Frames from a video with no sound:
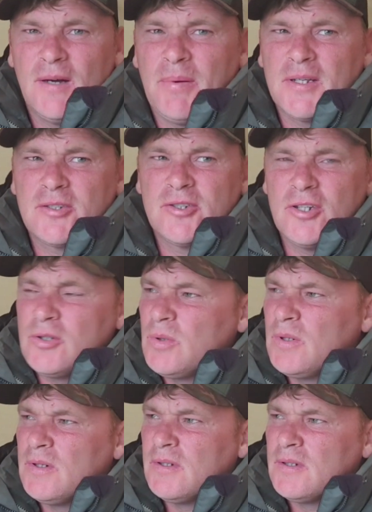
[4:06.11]
2:30
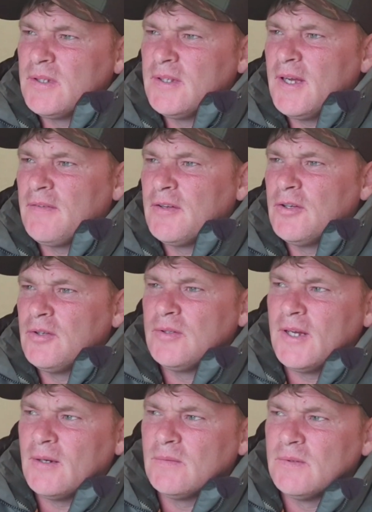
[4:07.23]
in the
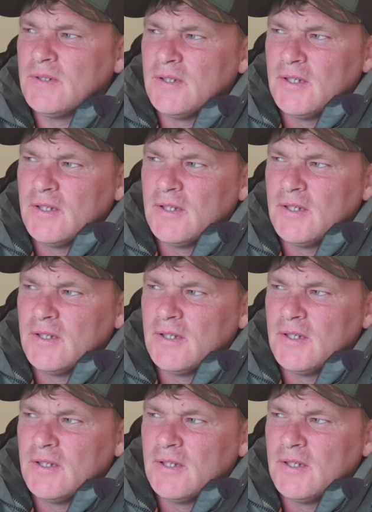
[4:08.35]
afternoon now.